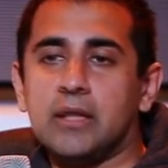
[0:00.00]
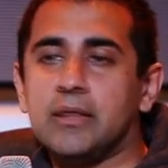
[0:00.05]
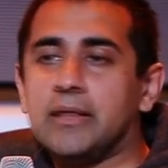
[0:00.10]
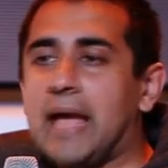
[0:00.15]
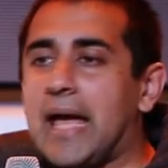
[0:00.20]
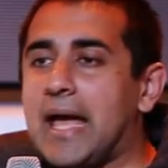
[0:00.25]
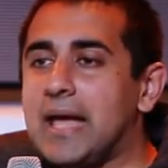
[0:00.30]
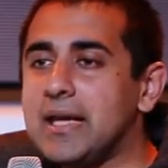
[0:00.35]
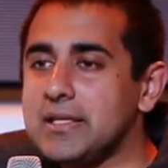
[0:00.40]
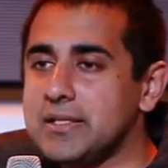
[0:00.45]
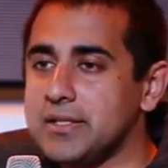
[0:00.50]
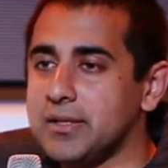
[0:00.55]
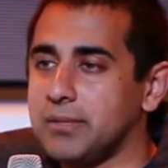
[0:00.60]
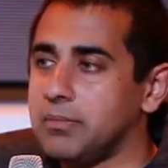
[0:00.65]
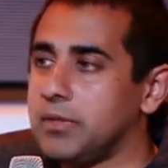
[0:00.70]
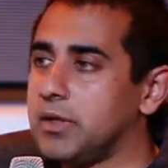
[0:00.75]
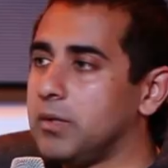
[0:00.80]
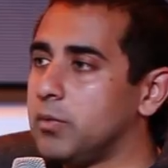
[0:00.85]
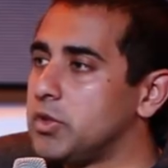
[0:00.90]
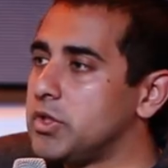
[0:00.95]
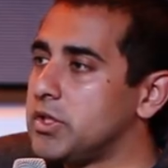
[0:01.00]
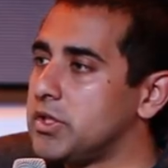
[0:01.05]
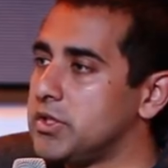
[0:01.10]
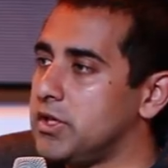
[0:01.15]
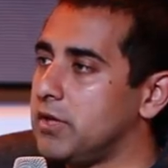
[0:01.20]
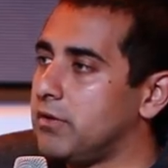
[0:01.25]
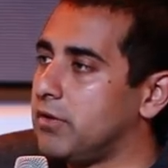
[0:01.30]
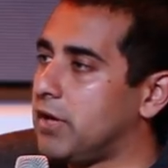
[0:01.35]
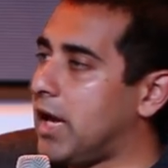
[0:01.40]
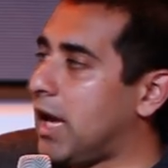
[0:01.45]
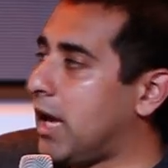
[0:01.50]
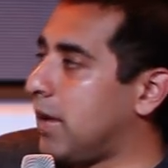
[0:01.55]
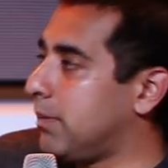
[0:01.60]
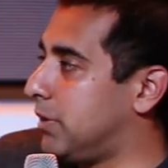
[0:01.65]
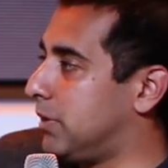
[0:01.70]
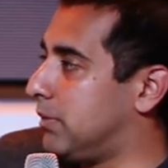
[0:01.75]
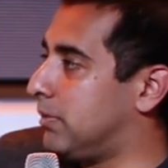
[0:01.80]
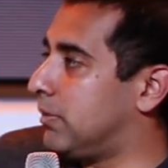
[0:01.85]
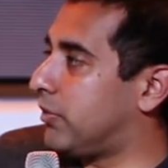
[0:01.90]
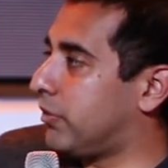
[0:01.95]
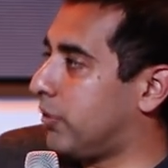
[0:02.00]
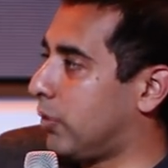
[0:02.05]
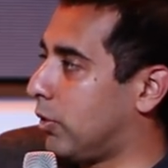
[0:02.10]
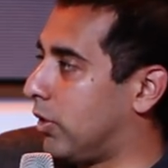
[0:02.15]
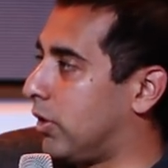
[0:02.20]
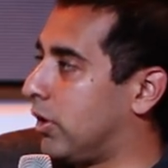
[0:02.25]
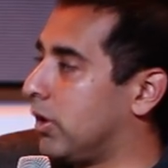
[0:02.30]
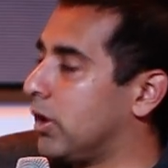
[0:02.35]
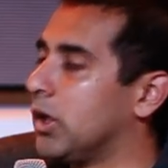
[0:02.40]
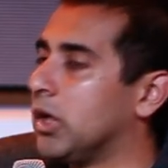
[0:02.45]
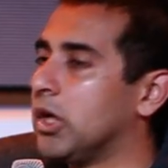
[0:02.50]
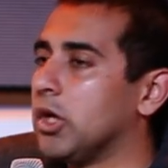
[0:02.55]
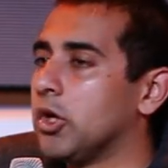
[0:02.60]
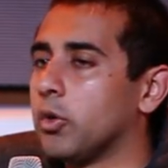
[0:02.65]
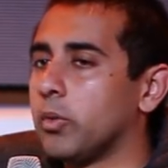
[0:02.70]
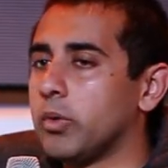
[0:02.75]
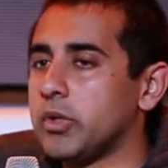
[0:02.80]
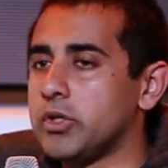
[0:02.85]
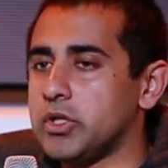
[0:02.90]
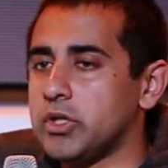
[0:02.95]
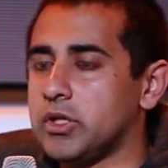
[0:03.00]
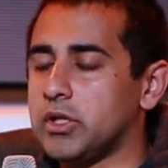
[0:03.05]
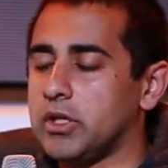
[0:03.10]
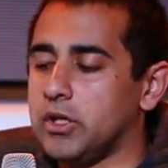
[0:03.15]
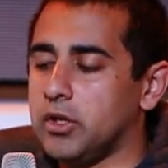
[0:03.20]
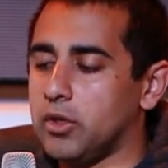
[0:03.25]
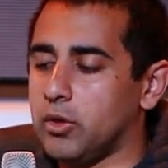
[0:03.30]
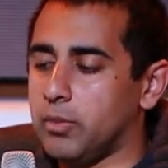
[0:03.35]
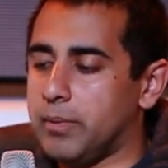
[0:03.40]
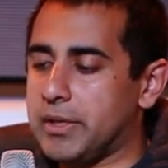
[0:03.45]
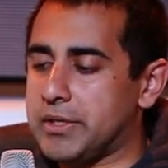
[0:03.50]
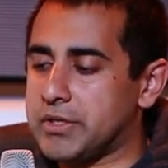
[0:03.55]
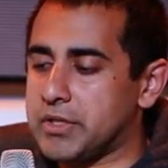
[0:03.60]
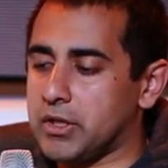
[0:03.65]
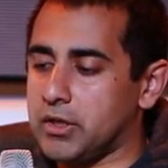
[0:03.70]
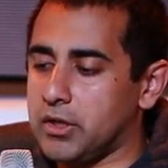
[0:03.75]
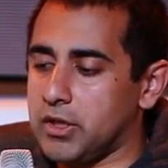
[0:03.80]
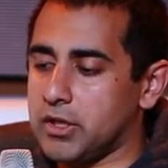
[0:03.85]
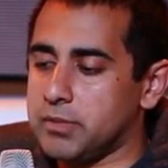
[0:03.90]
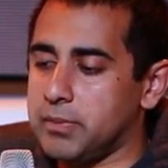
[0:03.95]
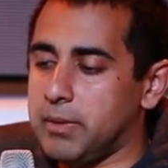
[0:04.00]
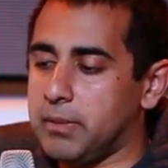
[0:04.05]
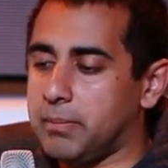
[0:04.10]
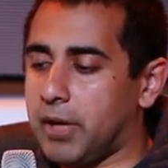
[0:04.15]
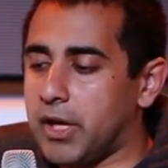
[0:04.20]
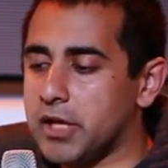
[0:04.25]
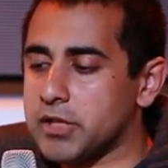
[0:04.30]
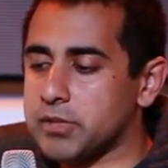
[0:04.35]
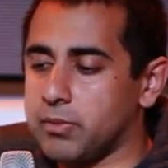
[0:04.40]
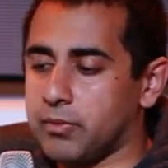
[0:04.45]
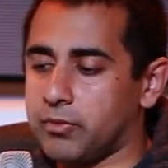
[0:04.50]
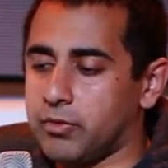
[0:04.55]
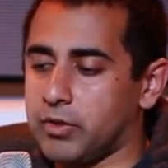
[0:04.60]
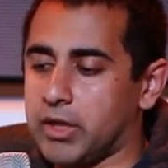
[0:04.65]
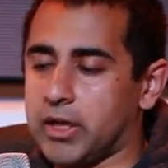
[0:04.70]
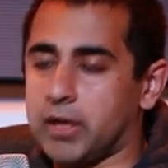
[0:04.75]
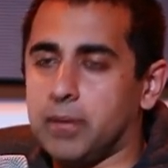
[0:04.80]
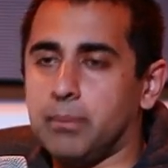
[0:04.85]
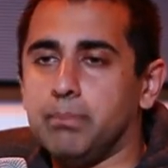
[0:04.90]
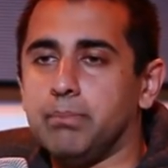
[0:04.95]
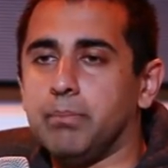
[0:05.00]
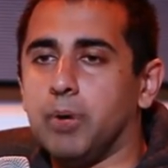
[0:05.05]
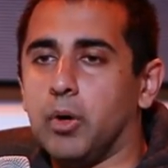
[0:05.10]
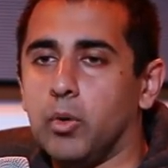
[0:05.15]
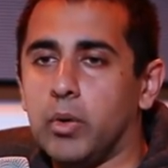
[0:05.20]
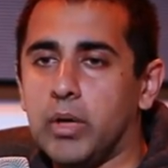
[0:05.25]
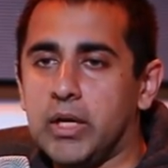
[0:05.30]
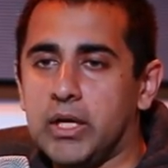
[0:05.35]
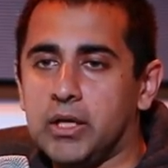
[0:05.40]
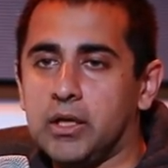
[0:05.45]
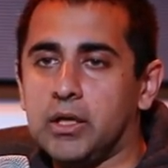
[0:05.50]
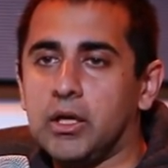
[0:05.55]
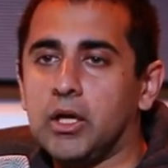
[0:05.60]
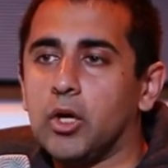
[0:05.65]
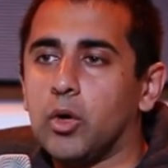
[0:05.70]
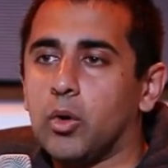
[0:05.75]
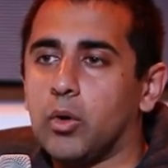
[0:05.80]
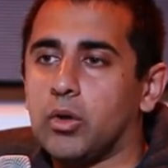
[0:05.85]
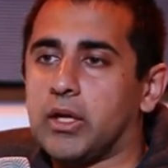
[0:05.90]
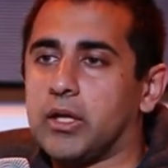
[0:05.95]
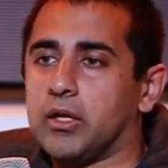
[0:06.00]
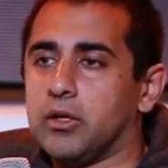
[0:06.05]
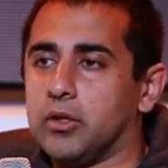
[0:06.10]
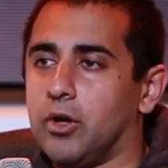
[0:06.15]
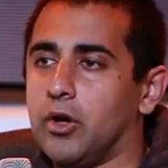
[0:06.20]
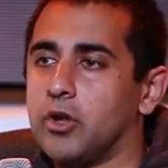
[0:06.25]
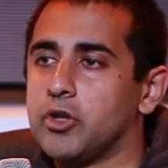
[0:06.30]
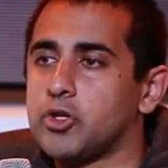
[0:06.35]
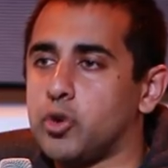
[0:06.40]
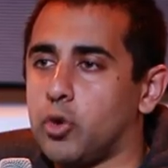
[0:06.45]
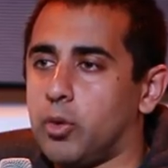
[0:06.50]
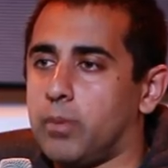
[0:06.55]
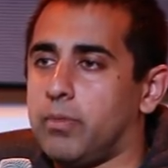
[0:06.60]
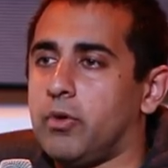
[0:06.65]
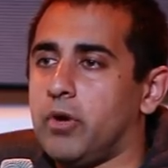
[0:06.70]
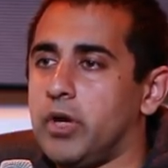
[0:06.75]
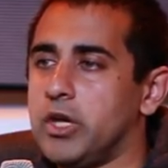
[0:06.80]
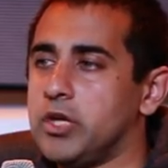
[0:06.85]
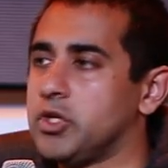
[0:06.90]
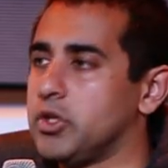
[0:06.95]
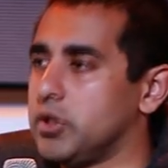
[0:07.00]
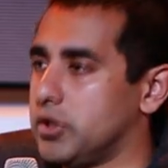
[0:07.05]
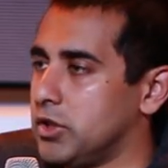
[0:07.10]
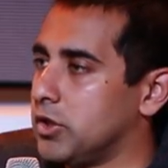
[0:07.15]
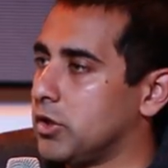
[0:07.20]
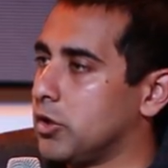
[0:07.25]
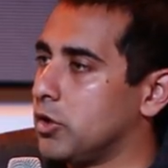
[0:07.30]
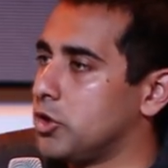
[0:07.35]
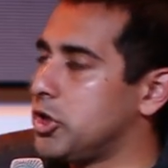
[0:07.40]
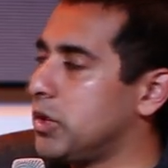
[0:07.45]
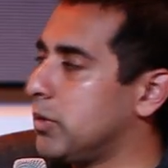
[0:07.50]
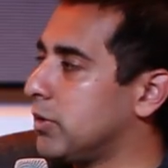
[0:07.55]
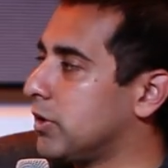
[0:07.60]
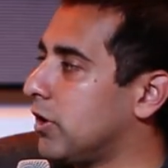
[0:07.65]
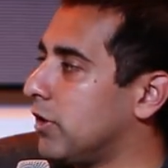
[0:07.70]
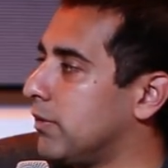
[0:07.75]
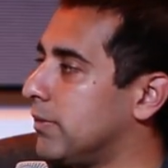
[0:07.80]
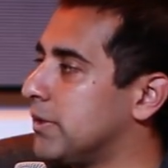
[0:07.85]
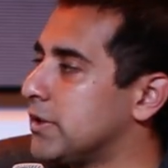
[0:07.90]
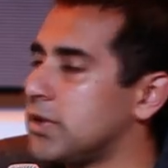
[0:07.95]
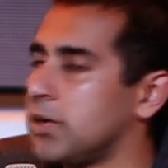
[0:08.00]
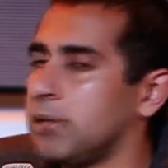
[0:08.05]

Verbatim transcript: That is something which has never happened before, which, you know, basically it's been possible for like a Boeing or like a large corporation to negotiate with governments.